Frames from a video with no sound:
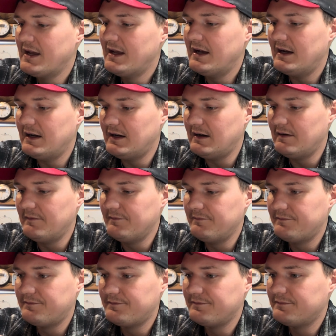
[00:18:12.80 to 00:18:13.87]

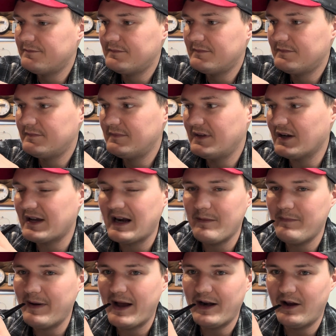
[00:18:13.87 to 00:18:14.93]
They'll kind of
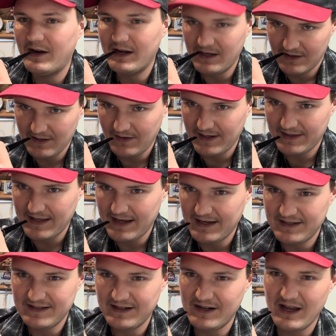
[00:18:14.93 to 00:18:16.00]
bite on anything like that.
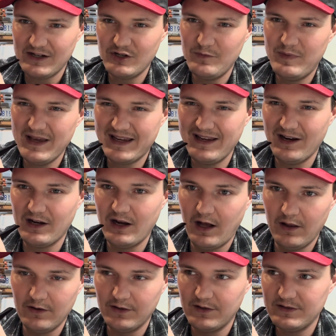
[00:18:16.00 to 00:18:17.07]
They're not too picky on
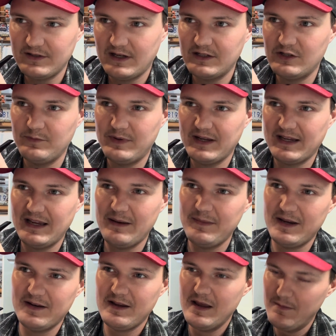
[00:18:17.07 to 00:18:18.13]
colors, not too picky. I
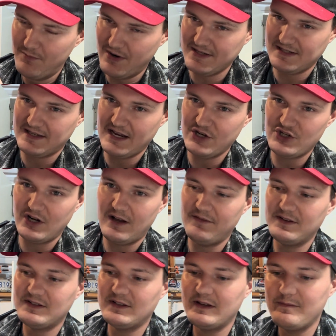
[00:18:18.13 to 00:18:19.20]
mean, presentation,
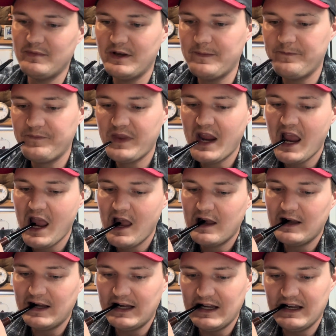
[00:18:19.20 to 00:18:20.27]
obviously, but
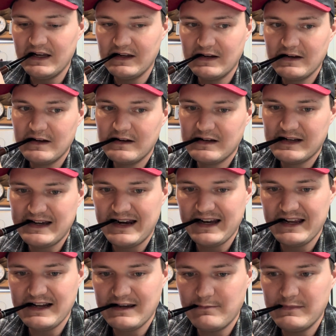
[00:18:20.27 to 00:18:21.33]
kind of
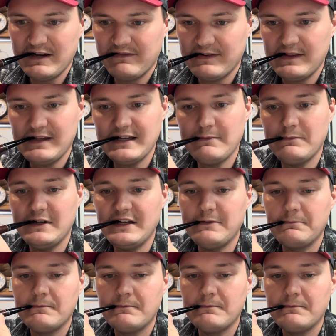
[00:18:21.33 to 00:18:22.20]
gets them differently. But